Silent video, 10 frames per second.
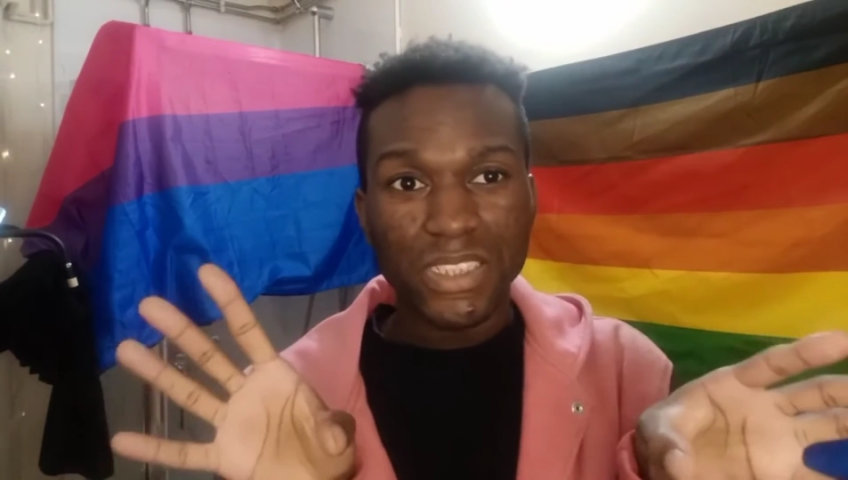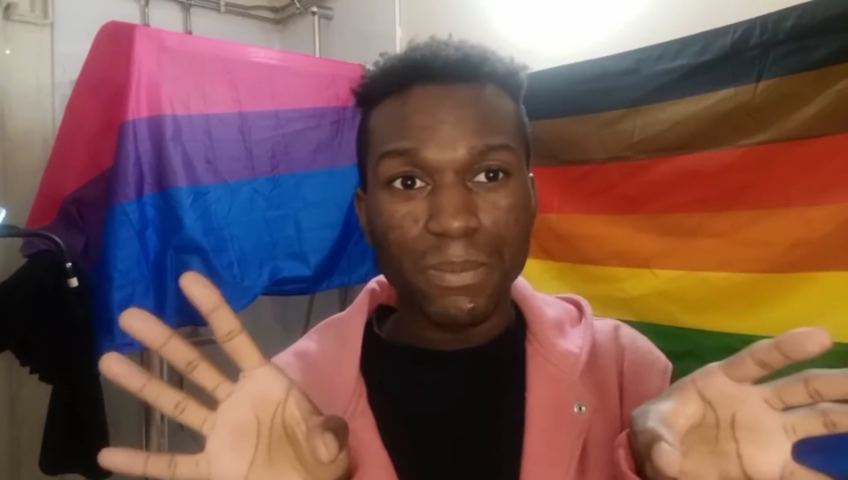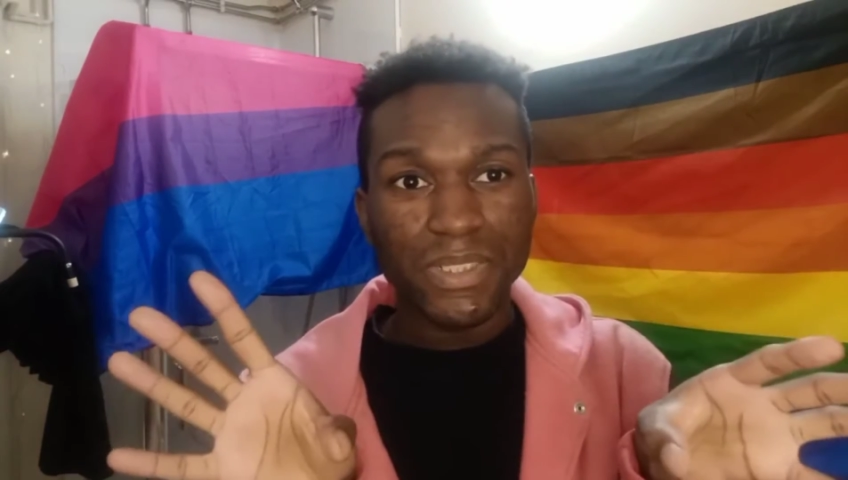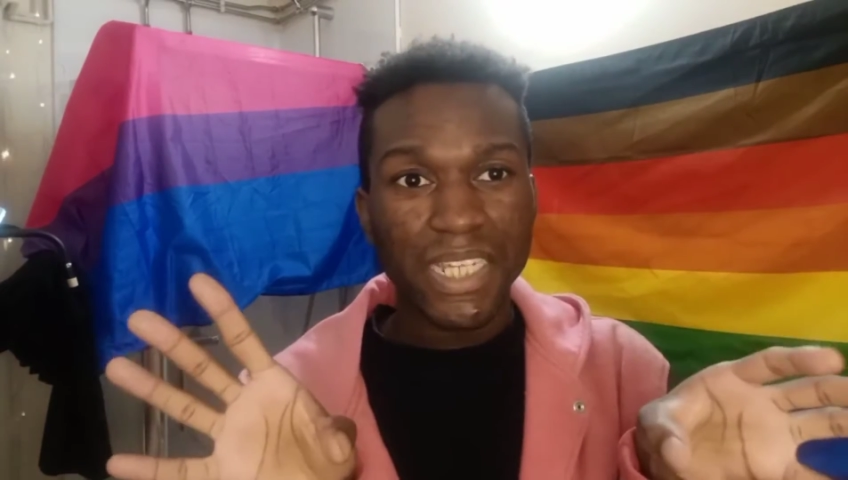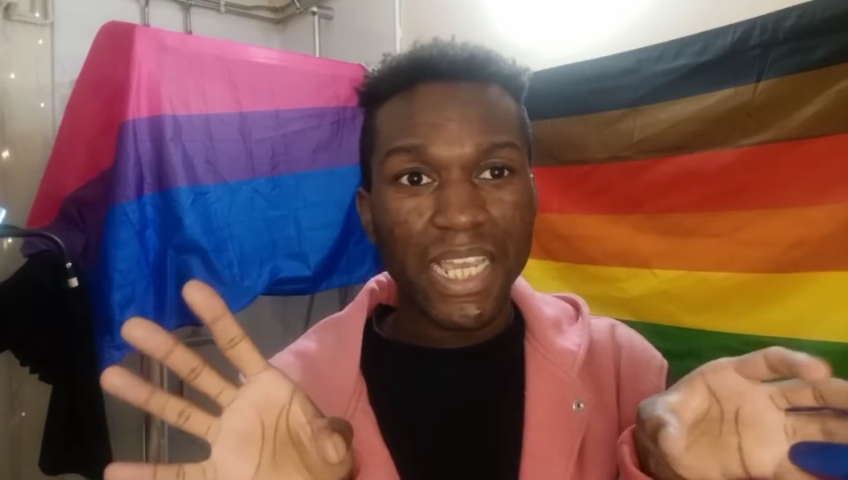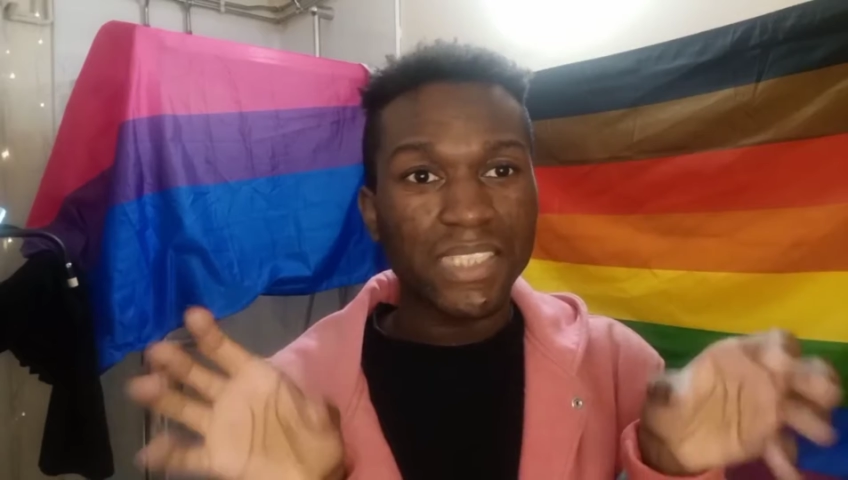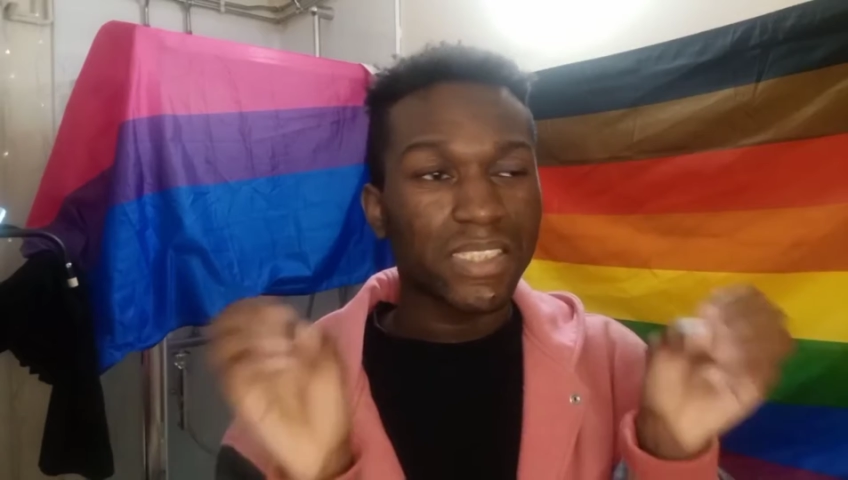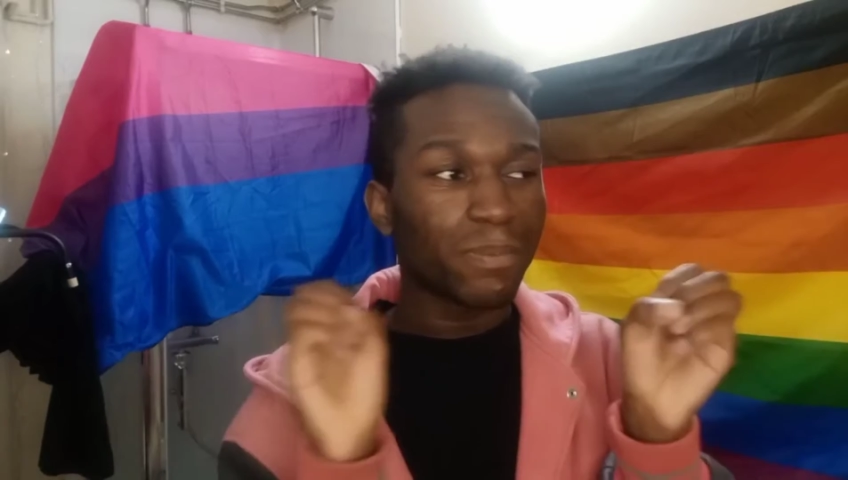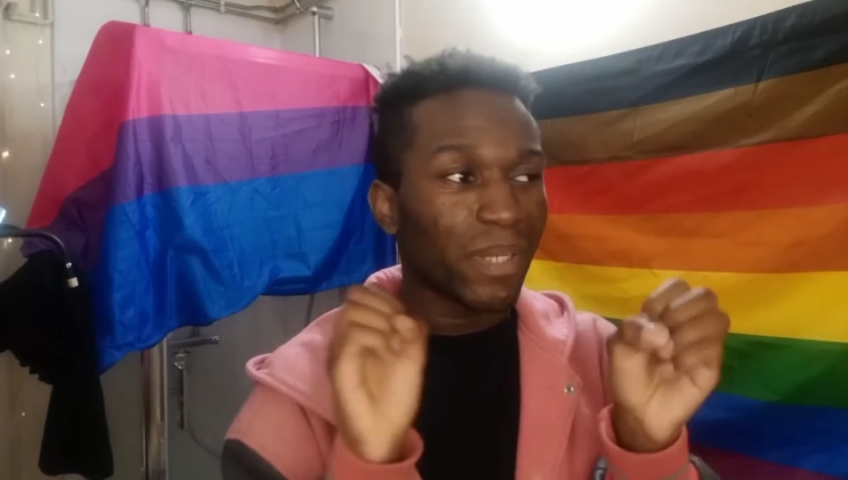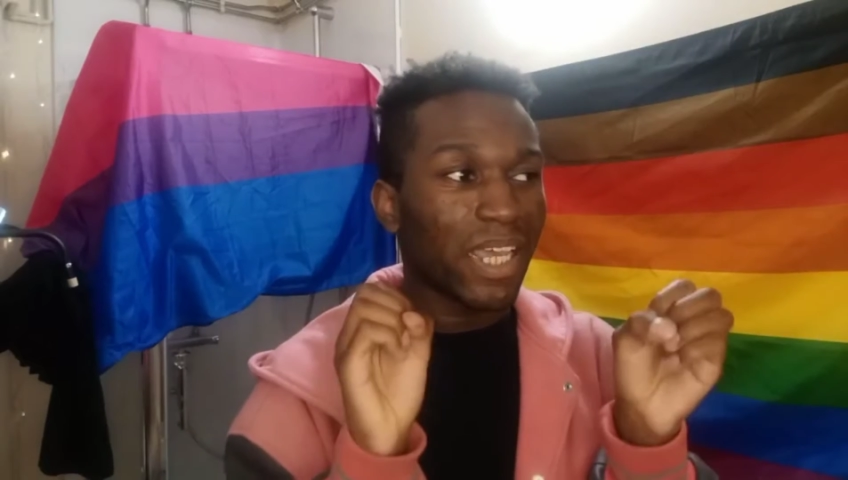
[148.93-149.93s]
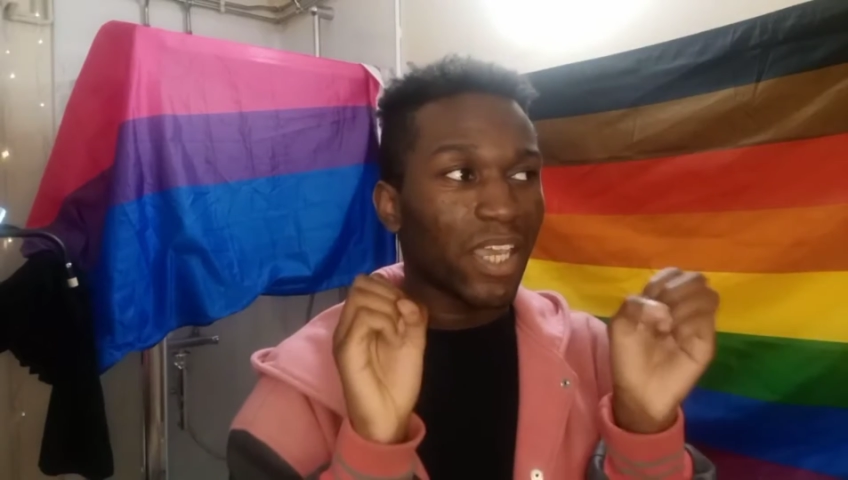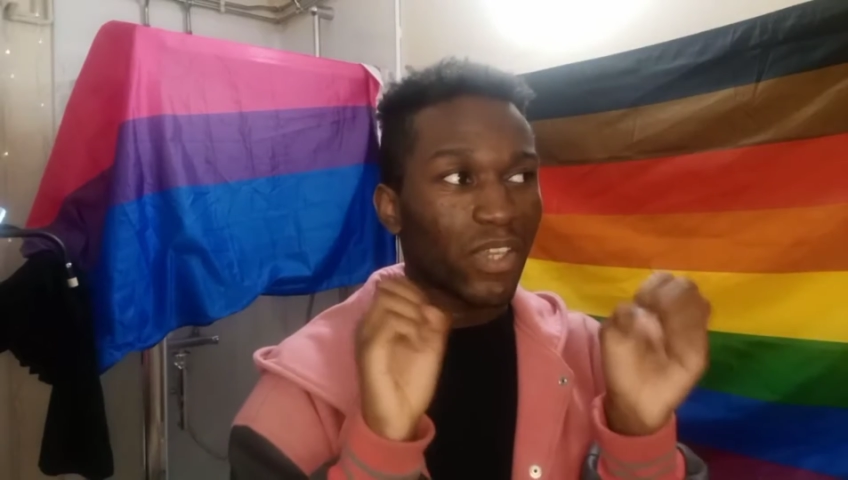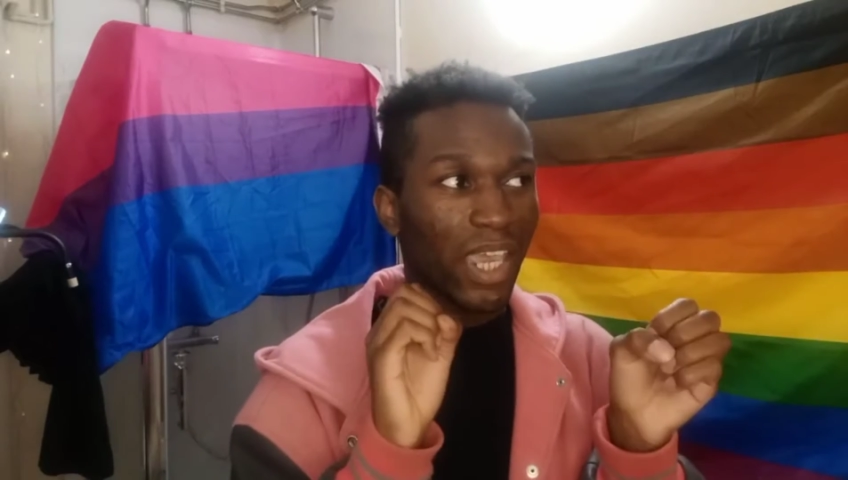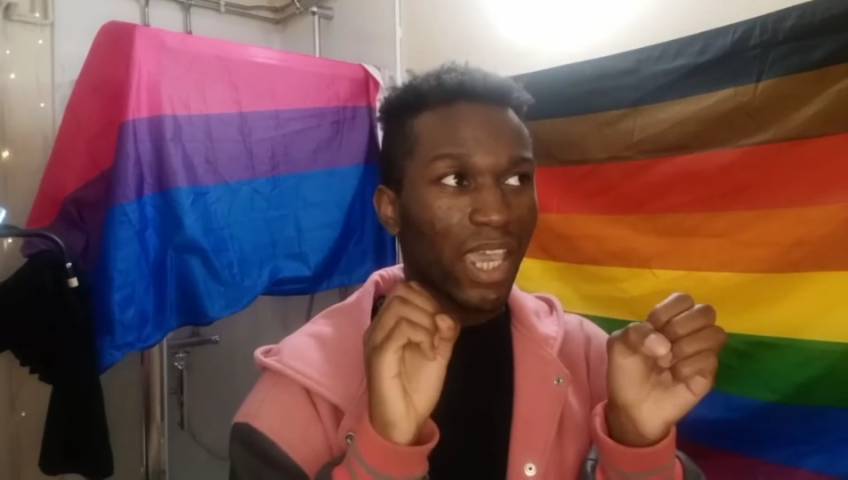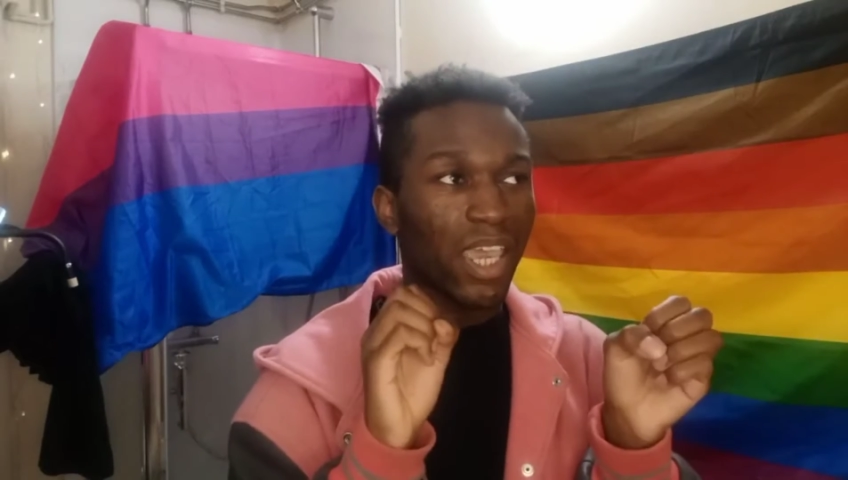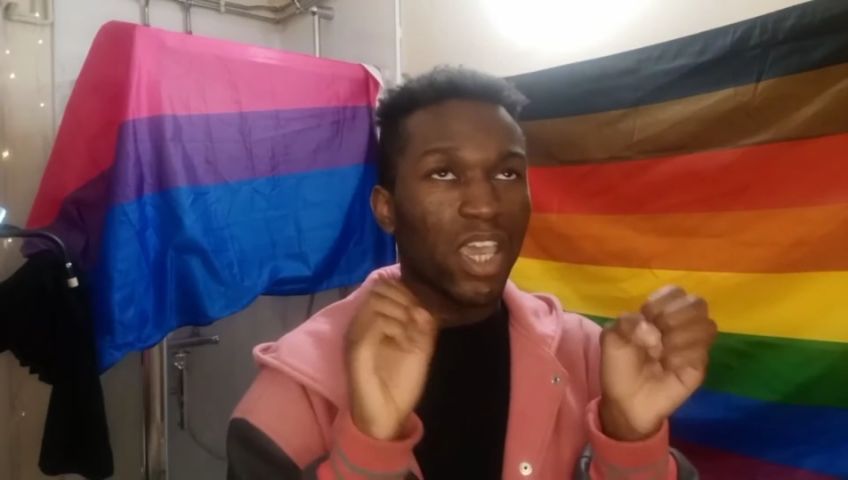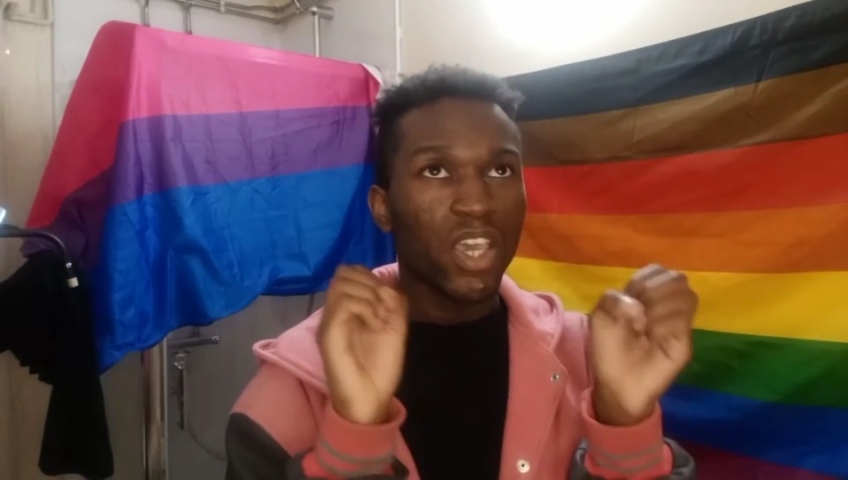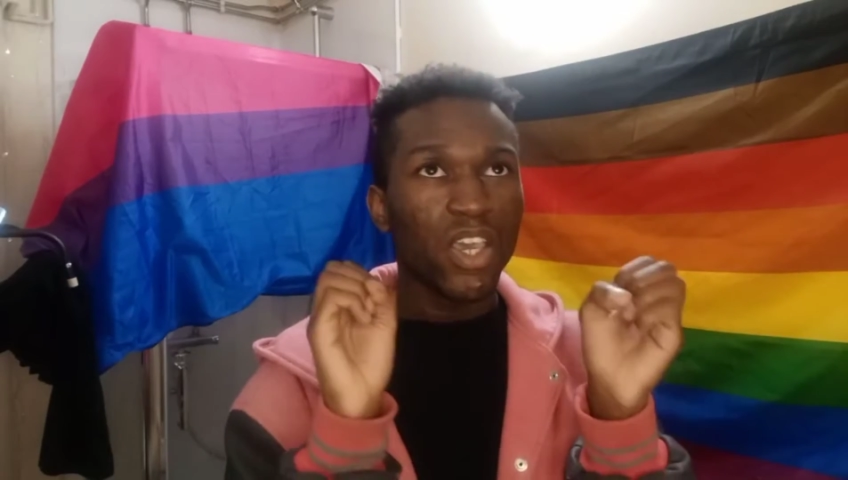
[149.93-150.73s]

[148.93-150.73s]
subjects to be like, okay,